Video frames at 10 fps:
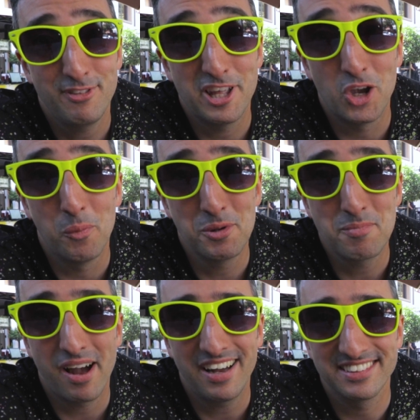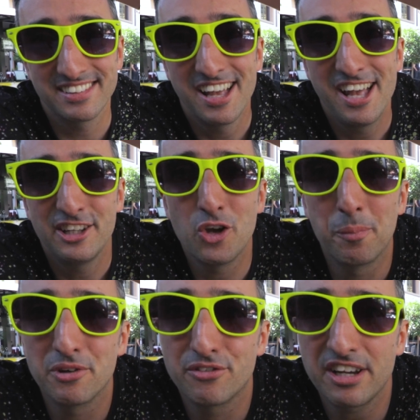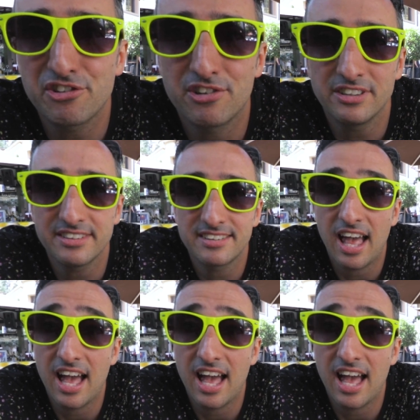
They opened bars, they opened restaurants,